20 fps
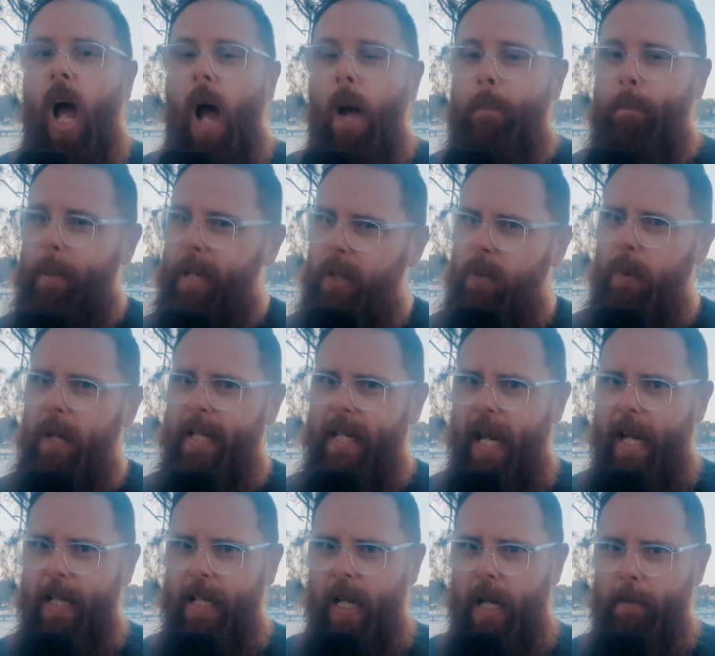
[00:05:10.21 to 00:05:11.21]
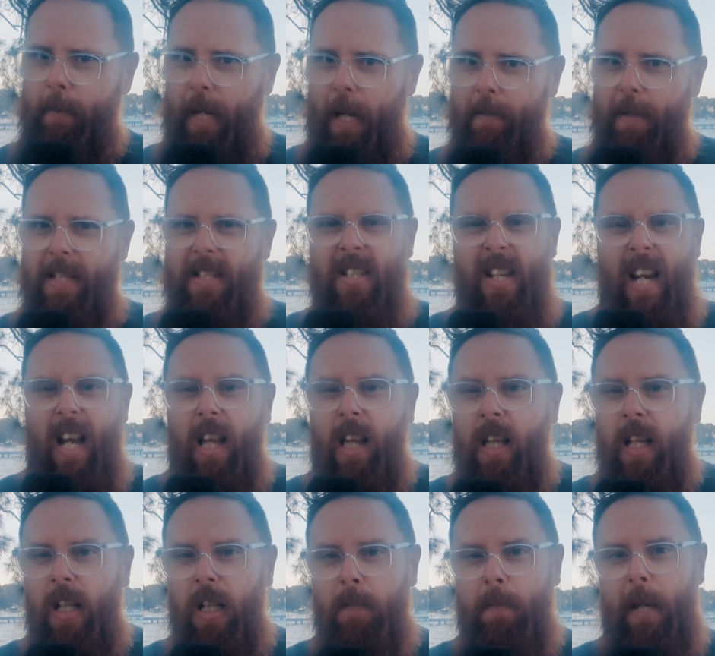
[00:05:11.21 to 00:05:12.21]
a big weekend coming up. As I say, a
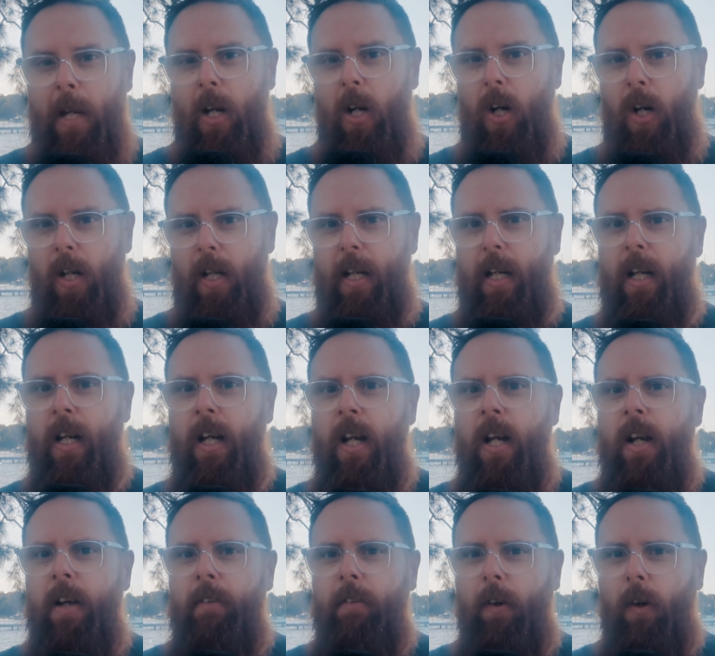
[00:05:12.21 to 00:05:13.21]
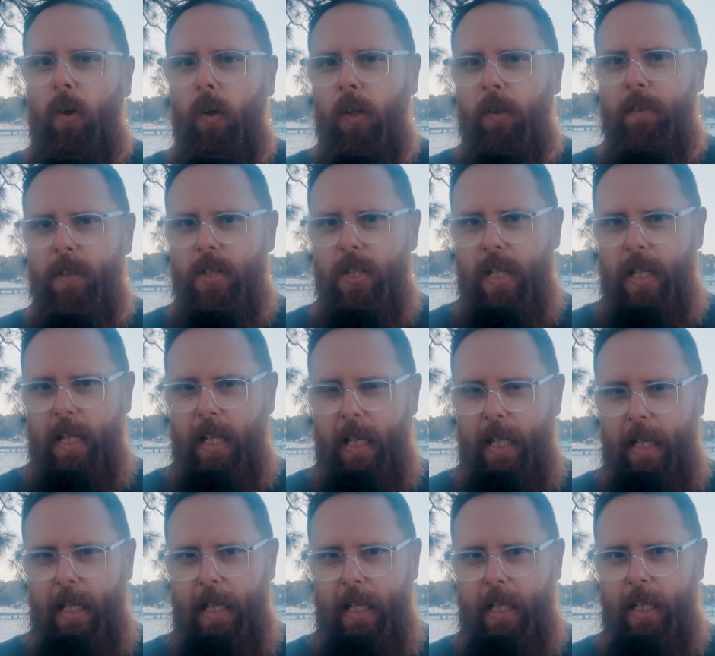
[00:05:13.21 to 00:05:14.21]
little bit earlier for all of us here
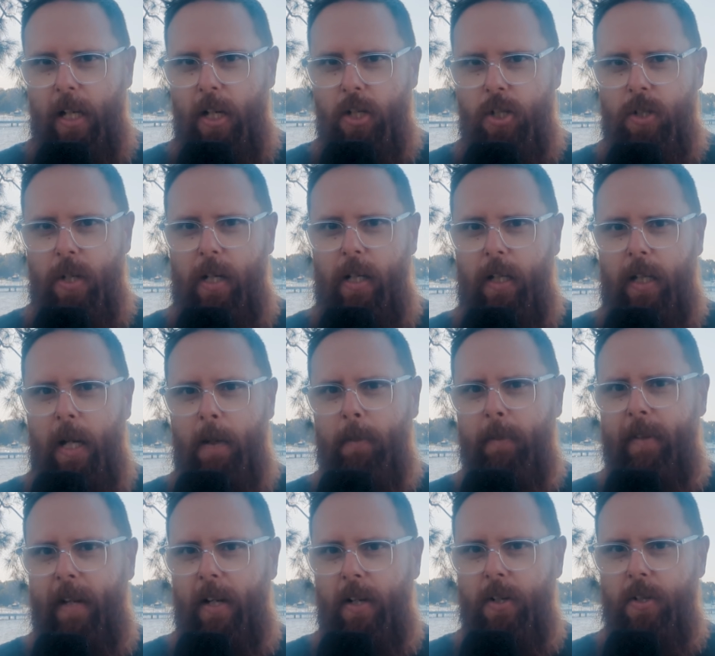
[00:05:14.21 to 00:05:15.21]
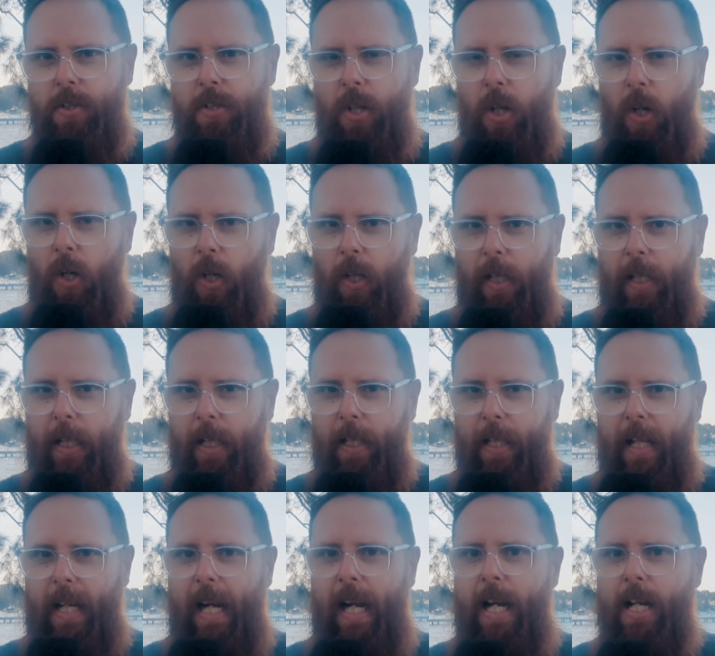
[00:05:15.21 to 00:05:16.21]
in Australia, a couple of hours earlier
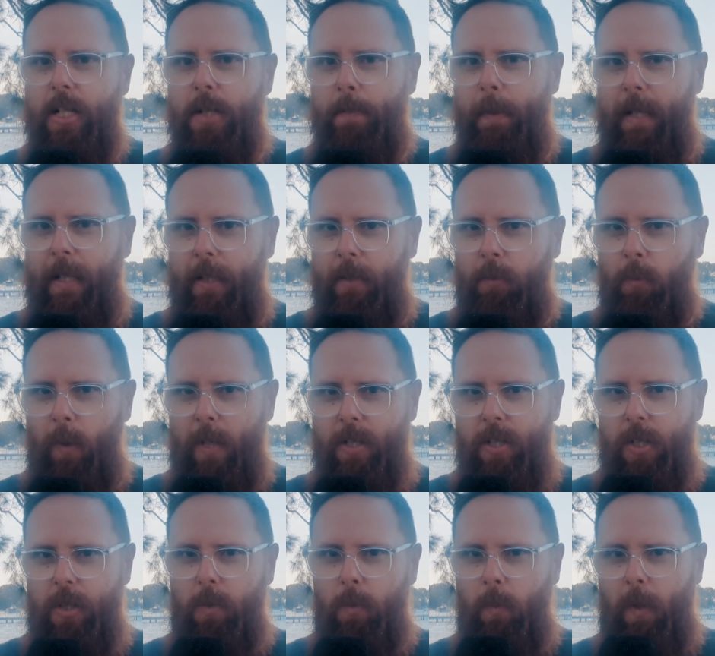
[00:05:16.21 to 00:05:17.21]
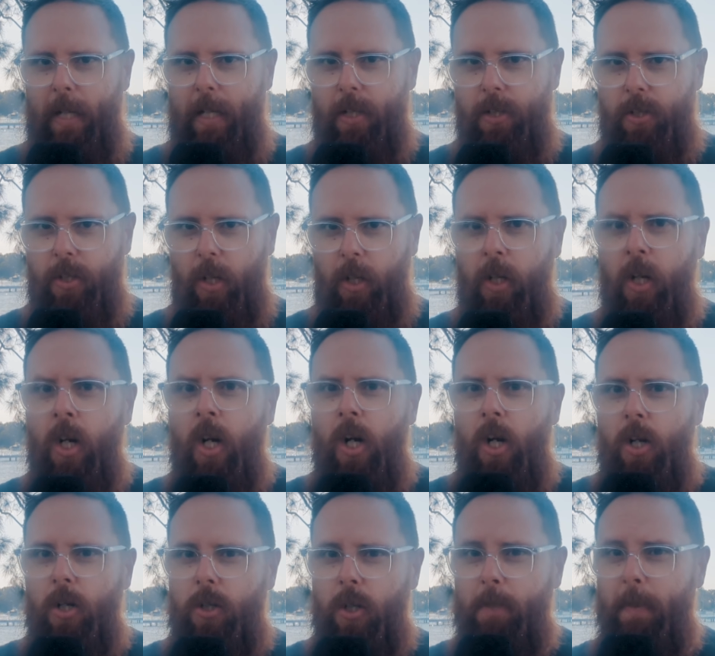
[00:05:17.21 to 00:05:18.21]
than it has been in recent weeks. So
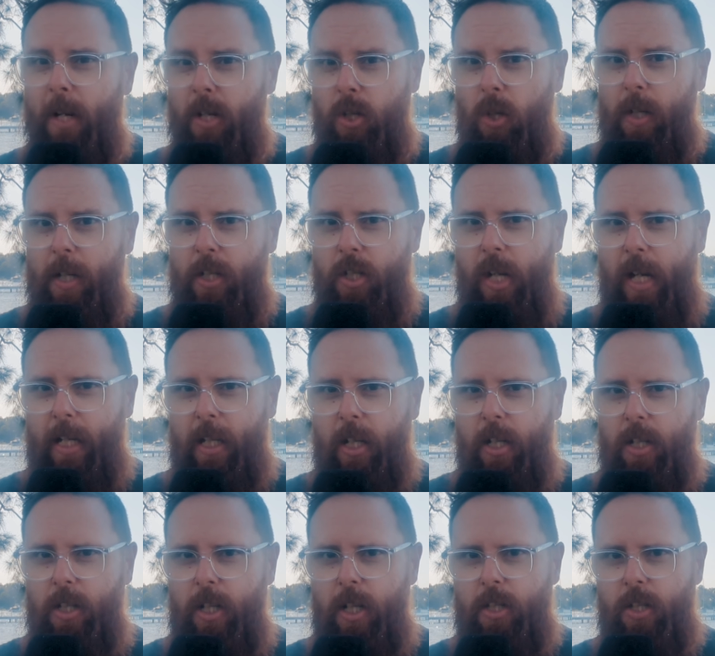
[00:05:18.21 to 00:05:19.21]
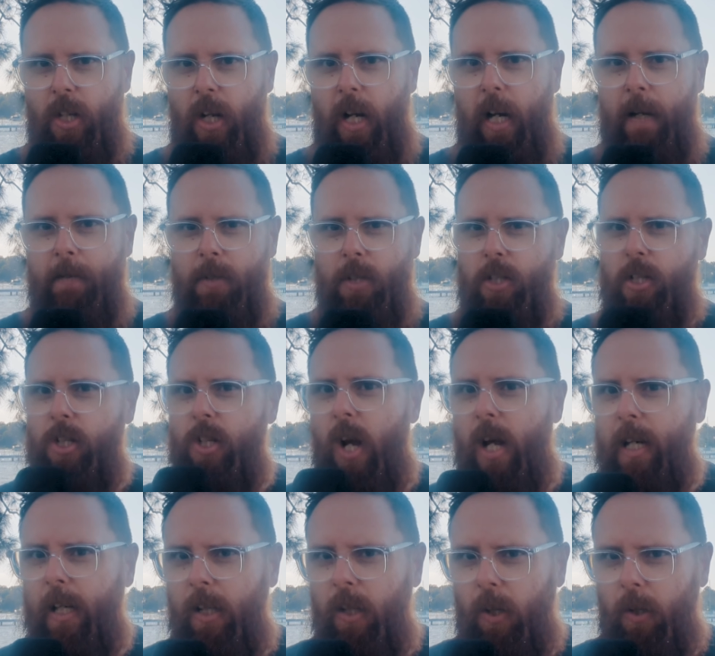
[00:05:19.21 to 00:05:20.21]
do make sure you check your times. It's a
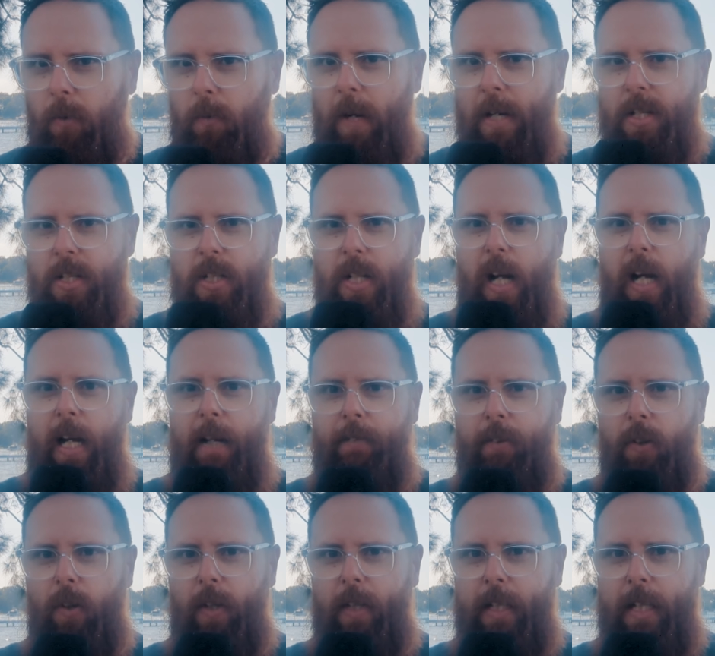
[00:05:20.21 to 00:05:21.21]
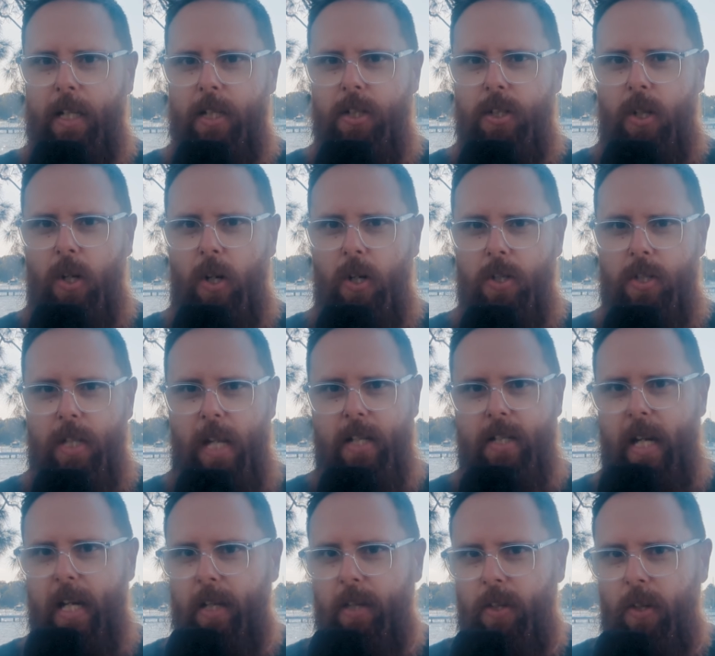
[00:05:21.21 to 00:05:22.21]
9 o'clock race start if you're on the East Coast. That's
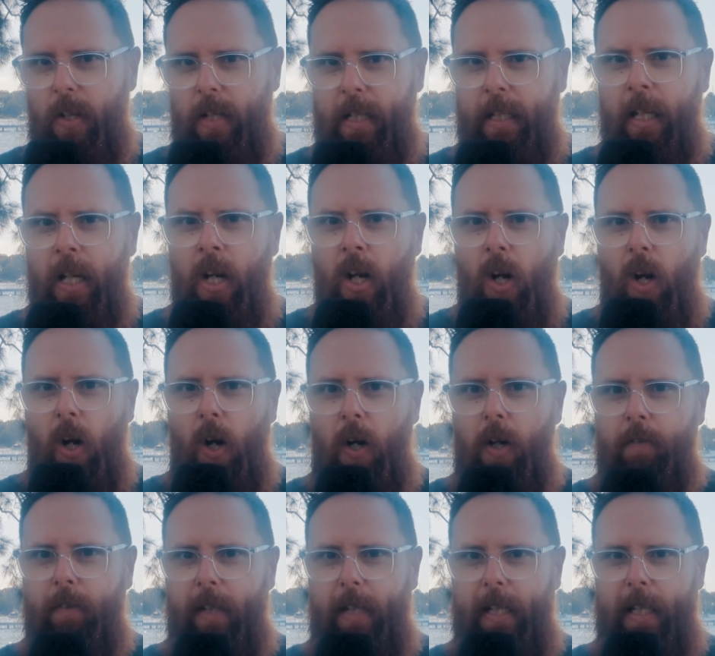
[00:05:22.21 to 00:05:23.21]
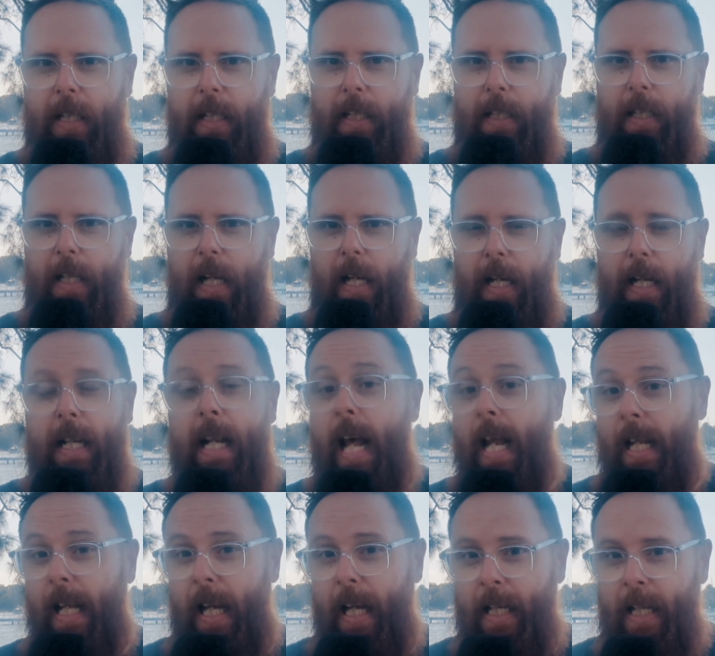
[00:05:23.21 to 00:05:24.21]
8:30 over in
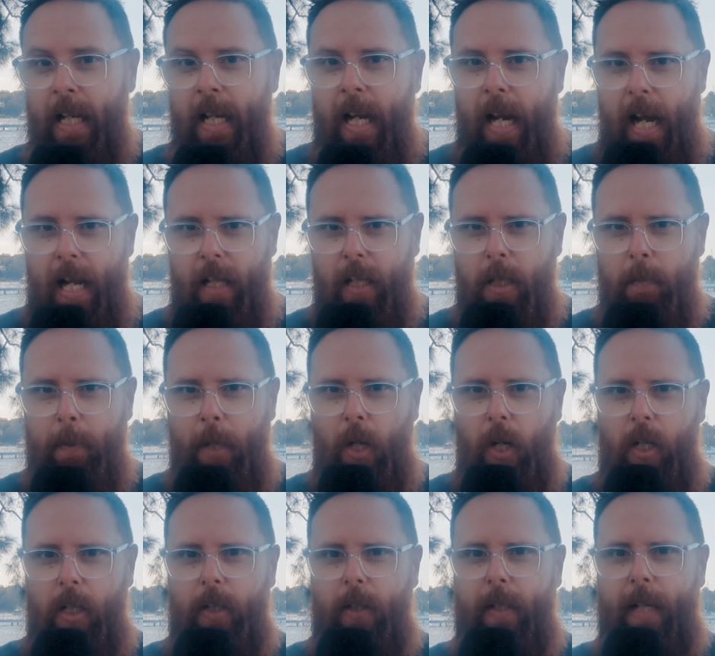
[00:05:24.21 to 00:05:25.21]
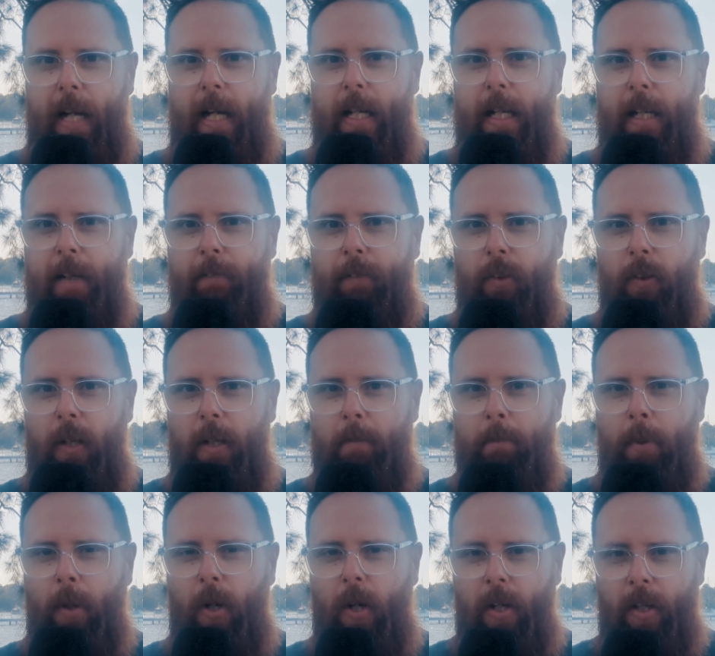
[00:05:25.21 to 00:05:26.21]
Adelaide, and a little bit earlier again if you're in
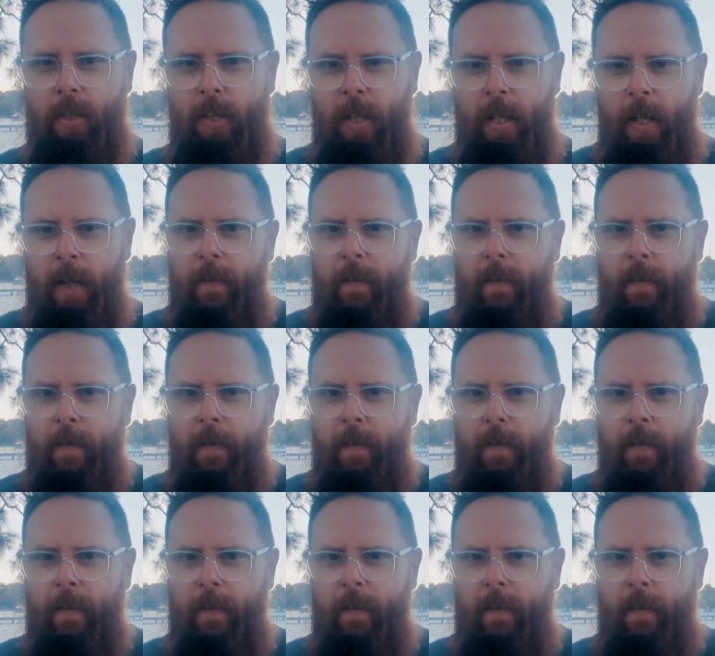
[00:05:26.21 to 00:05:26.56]
Perth.